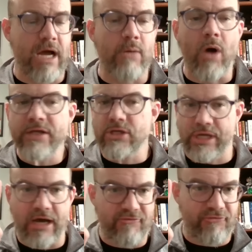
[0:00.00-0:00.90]
I want your
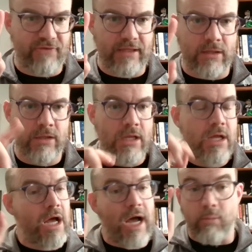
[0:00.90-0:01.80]
gut feel,
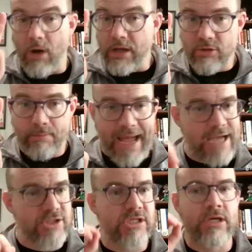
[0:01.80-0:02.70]
I want your
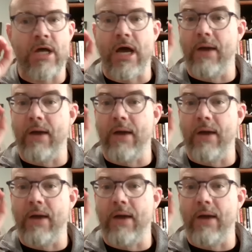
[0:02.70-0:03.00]
passion,